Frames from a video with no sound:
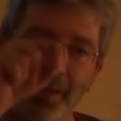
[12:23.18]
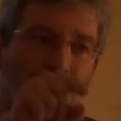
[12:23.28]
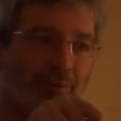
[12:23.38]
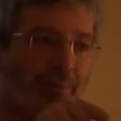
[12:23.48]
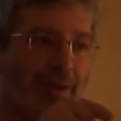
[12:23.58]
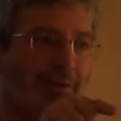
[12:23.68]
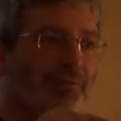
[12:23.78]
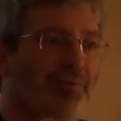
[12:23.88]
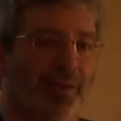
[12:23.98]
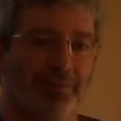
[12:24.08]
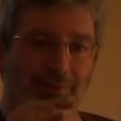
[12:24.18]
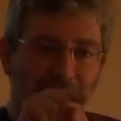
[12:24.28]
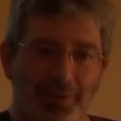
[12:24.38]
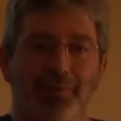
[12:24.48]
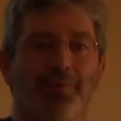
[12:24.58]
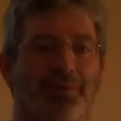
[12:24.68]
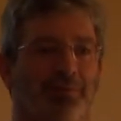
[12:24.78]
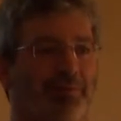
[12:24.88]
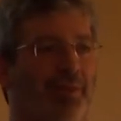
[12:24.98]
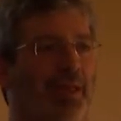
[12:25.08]
data record says it's in
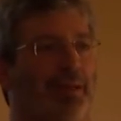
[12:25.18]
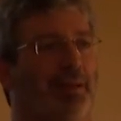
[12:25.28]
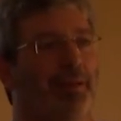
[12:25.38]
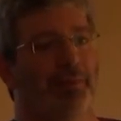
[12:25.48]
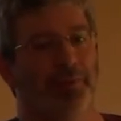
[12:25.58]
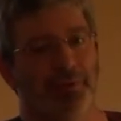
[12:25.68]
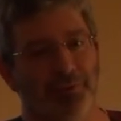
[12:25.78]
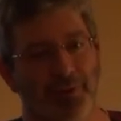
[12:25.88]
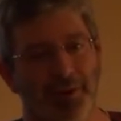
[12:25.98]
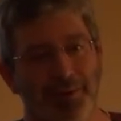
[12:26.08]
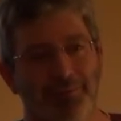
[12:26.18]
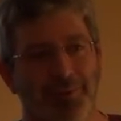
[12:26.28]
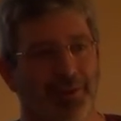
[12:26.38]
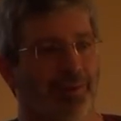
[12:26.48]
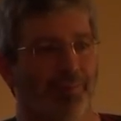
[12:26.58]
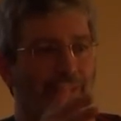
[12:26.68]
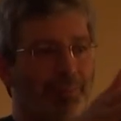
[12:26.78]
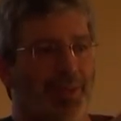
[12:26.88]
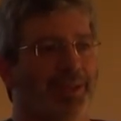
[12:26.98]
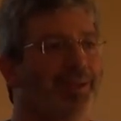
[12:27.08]
this state. There's a conflict. I'm not
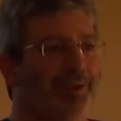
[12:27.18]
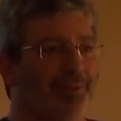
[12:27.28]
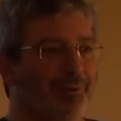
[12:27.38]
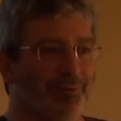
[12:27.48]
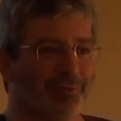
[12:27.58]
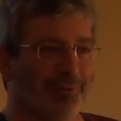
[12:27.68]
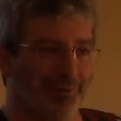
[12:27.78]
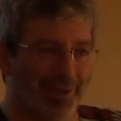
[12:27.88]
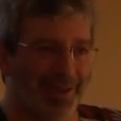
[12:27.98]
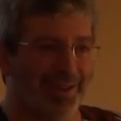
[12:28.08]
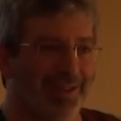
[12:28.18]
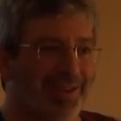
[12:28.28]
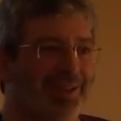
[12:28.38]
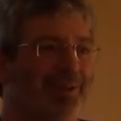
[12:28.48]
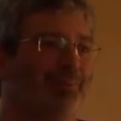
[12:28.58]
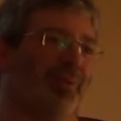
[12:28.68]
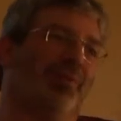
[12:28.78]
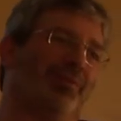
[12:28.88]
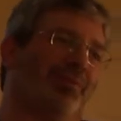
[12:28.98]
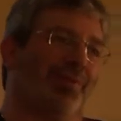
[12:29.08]
picking on University of Ghana, but
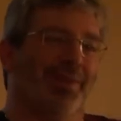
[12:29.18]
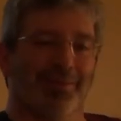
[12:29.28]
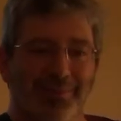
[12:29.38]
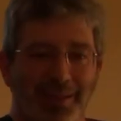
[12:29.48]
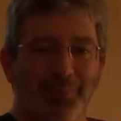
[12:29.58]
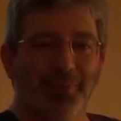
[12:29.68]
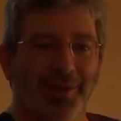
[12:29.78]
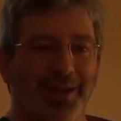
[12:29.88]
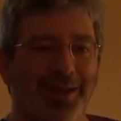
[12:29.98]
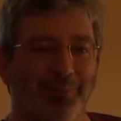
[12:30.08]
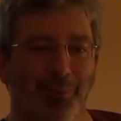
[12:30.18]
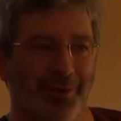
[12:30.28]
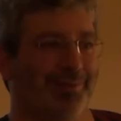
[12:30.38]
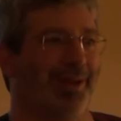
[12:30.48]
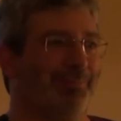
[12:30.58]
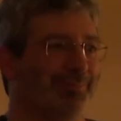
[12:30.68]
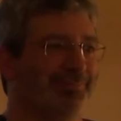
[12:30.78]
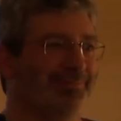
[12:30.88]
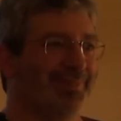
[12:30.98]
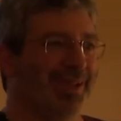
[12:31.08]
this is the example that I had worked up.
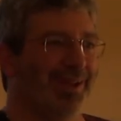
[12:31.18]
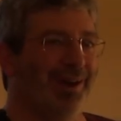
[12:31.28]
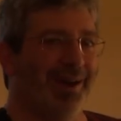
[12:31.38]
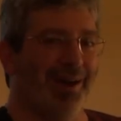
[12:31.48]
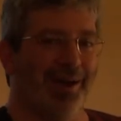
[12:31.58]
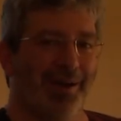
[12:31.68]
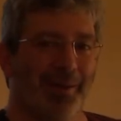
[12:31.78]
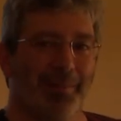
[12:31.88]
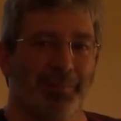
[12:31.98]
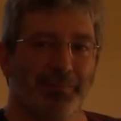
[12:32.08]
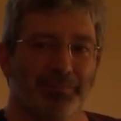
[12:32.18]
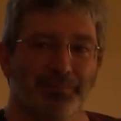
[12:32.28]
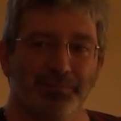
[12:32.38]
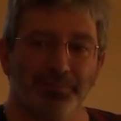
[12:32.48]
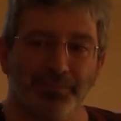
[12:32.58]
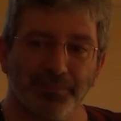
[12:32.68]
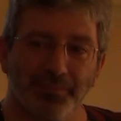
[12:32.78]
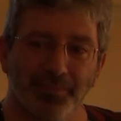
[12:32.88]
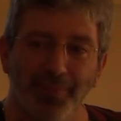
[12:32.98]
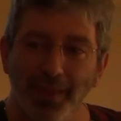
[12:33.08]
I
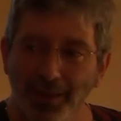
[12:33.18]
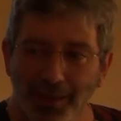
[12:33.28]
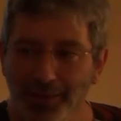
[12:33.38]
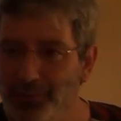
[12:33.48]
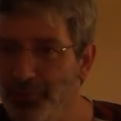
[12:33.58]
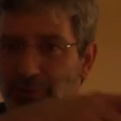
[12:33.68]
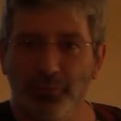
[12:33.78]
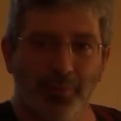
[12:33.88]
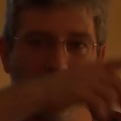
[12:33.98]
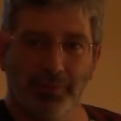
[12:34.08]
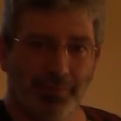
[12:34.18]
can do this with